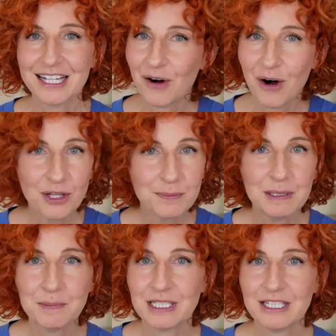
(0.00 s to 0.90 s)
Like all the
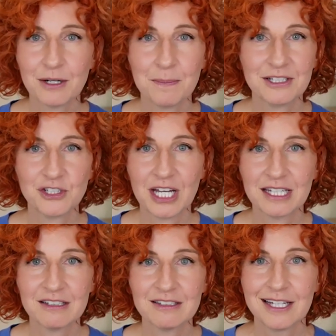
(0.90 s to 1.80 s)
people here on my
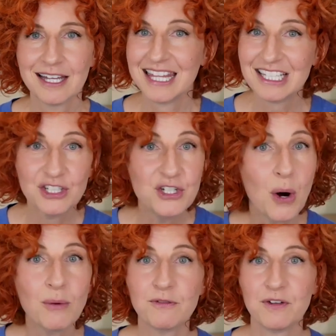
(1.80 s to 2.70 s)
channel, they
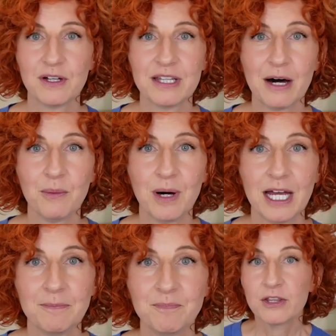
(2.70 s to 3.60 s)
don't feel that way.